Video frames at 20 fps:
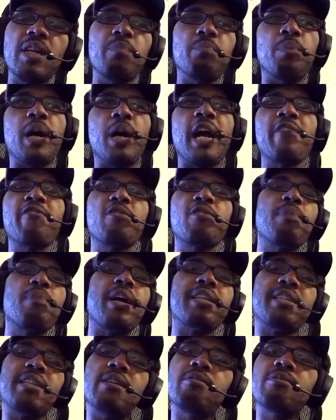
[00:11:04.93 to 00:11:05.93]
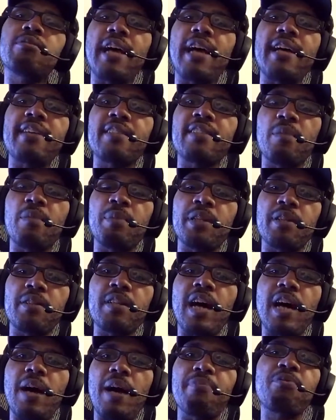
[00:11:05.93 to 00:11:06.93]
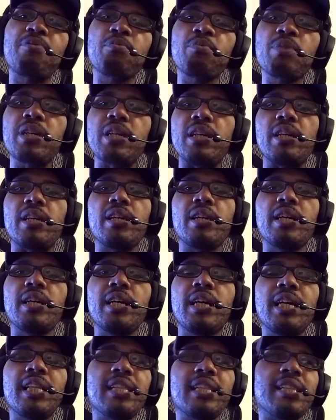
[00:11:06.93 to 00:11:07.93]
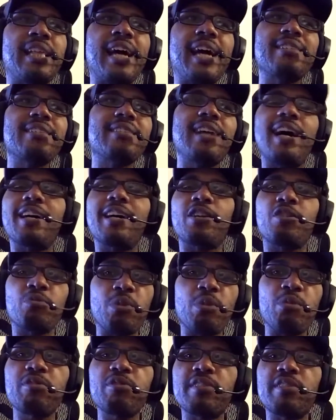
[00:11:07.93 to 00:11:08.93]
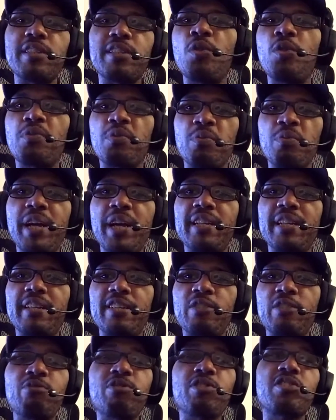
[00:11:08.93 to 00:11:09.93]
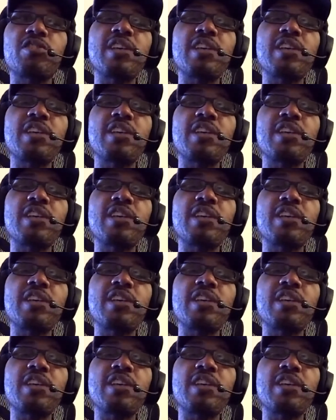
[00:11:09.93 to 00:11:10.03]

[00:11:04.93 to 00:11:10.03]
but everybody else has them in the top 3, that's not grossly overrated. You just